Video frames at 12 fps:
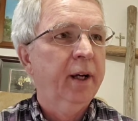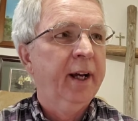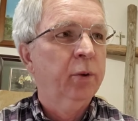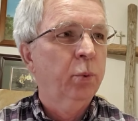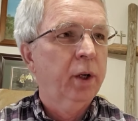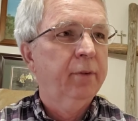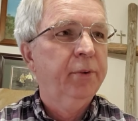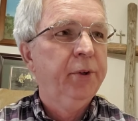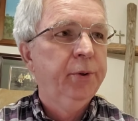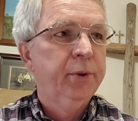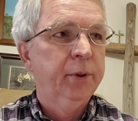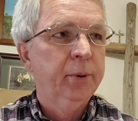And whatever
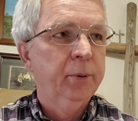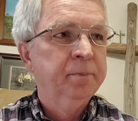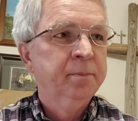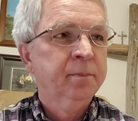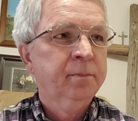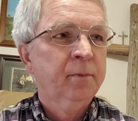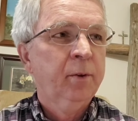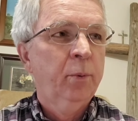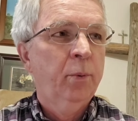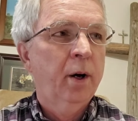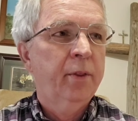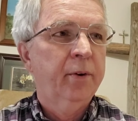you do,
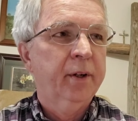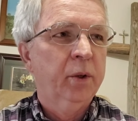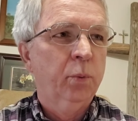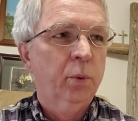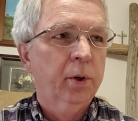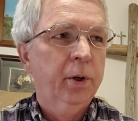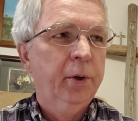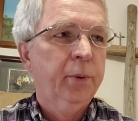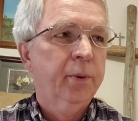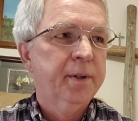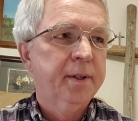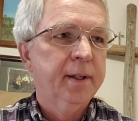whether in word
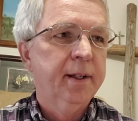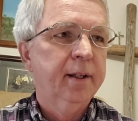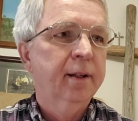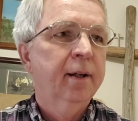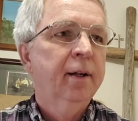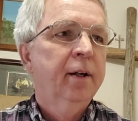or deed,